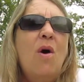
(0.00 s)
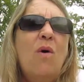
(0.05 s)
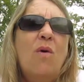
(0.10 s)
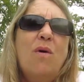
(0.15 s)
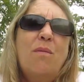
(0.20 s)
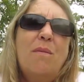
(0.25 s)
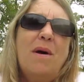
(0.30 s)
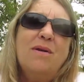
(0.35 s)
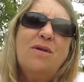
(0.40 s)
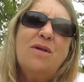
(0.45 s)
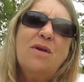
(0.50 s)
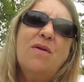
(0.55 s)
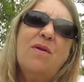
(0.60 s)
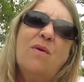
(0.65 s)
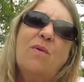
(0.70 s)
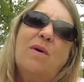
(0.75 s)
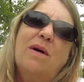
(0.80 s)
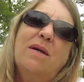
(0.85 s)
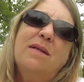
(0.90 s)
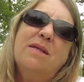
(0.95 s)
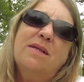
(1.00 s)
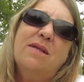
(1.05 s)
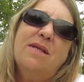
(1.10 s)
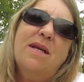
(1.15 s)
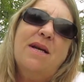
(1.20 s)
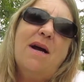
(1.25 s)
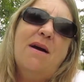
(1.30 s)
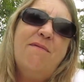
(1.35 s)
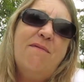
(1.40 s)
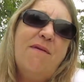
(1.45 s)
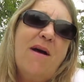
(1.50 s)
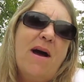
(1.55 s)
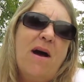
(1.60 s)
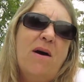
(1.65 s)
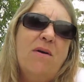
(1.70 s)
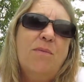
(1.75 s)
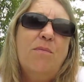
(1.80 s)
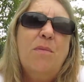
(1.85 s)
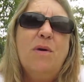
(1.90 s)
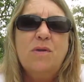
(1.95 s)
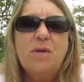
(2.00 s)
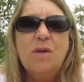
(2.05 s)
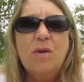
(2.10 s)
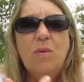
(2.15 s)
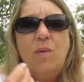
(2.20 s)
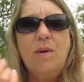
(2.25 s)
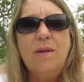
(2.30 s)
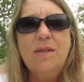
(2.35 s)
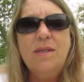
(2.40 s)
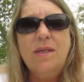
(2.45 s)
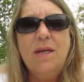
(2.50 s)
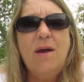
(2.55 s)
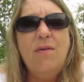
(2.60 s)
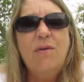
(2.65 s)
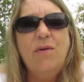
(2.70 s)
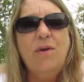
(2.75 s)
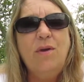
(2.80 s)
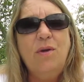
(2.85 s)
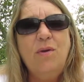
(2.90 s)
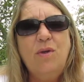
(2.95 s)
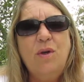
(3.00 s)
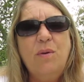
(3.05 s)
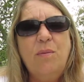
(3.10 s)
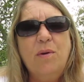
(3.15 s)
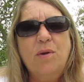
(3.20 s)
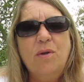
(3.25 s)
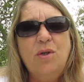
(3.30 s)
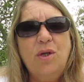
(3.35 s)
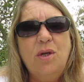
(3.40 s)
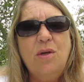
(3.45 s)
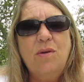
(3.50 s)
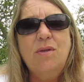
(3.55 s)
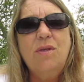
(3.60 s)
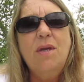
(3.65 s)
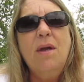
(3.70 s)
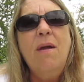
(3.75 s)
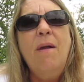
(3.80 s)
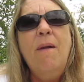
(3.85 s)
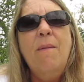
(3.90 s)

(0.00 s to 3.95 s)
Well, most of the ones that I found, most of the ones that other YouTubers use,